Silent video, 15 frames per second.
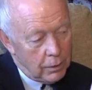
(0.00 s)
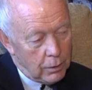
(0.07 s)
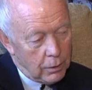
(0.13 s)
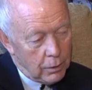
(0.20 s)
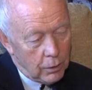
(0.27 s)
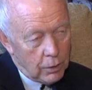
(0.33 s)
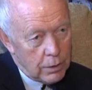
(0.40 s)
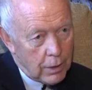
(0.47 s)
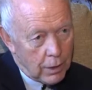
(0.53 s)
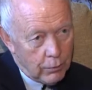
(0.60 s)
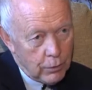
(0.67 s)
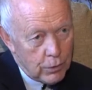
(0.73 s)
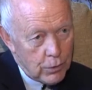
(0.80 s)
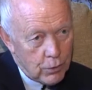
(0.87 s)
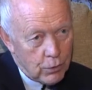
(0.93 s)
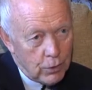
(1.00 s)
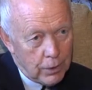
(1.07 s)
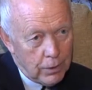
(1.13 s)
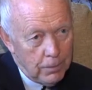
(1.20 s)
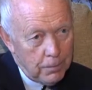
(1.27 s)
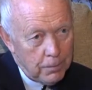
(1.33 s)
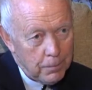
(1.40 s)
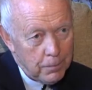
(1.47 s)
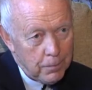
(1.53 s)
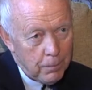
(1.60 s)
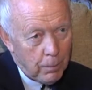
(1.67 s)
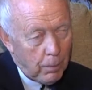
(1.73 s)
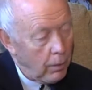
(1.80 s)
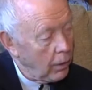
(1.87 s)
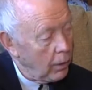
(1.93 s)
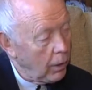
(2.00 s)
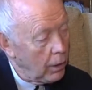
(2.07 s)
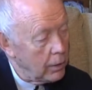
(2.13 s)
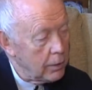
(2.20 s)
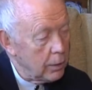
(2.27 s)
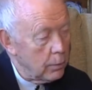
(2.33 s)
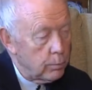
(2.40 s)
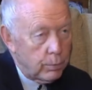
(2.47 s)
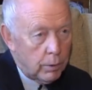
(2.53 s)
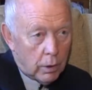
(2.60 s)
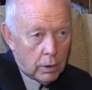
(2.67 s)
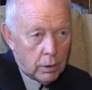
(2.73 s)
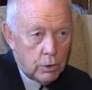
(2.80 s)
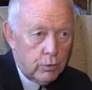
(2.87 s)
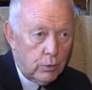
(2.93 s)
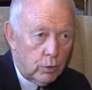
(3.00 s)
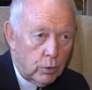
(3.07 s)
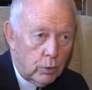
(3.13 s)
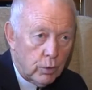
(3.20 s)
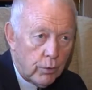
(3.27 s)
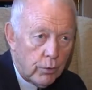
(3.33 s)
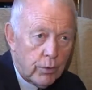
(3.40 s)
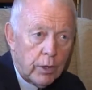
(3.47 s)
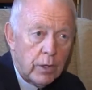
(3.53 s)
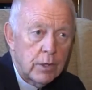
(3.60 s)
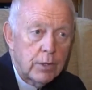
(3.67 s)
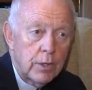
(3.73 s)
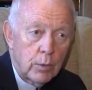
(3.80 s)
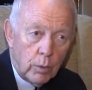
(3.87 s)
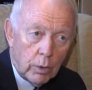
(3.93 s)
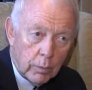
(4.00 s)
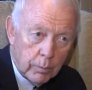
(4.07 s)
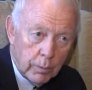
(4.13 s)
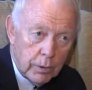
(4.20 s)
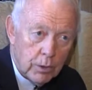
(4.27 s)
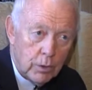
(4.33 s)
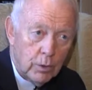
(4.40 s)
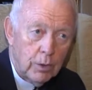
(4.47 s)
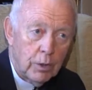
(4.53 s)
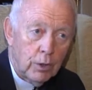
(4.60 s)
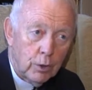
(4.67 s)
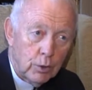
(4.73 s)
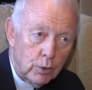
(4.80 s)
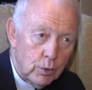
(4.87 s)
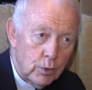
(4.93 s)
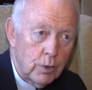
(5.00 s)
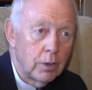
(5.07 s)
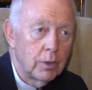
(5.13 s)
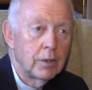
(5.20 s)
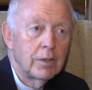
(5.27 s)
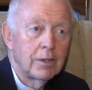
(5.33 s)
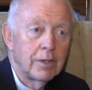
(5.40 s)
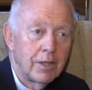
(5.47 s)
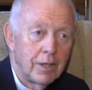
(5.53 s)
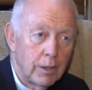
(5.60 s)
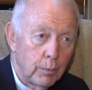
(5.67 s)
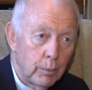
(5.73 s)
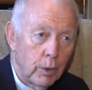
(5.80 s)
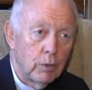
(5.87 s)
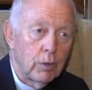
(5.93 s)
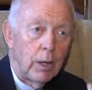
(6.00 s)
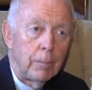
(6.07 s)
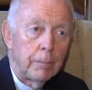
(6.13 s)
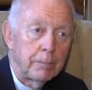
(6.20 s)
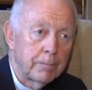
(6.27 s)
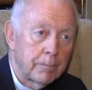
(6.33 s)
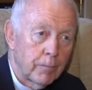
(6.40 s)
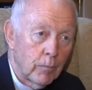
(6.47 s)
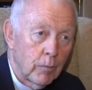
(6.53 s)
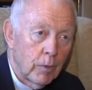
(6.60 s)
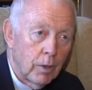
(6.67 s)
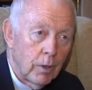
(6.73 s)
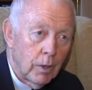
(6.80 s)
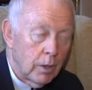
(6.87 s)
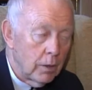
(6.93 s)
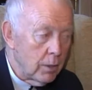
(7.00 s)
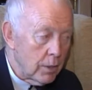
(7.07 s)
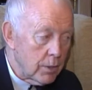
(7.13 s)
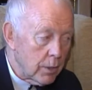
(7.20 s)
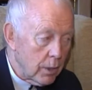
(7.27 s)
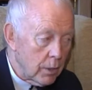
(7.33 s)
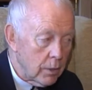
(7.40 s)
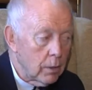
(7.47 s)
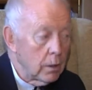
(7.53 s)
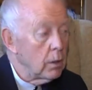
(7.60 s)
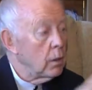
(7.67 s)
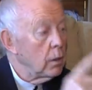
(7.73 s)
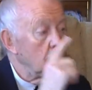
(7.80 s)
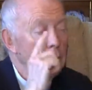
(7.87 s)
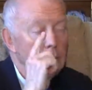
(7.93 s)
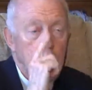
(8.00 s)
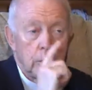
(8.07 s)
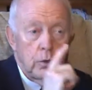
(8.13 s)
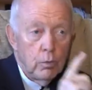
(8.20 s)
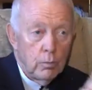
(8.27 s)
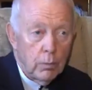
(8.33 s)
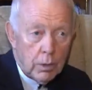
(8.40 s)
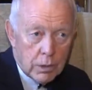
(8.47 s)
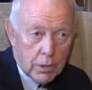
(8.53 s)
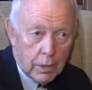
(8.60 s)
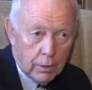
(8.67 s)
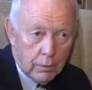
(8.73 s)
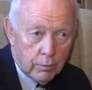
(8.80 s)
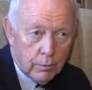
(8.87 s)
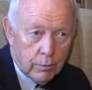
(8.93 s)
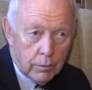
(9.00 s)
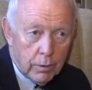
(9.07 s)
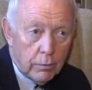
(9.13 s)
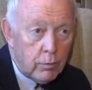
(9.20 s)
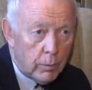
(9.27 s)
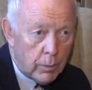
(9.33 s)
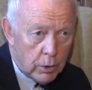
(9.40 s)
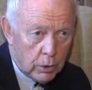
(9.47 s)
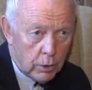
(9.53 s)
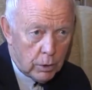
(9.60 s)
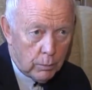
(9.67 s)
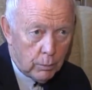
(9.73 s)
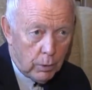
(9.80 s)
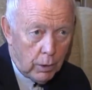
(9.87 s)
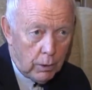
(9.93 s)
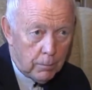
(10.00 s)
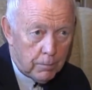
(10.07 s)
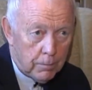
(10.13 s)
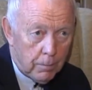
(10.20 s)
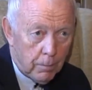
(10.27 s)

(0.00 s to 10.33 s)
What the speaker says: on a television screen, and then a branch for all the things they wanted me to include in the program. And they said, you must have information on the brain,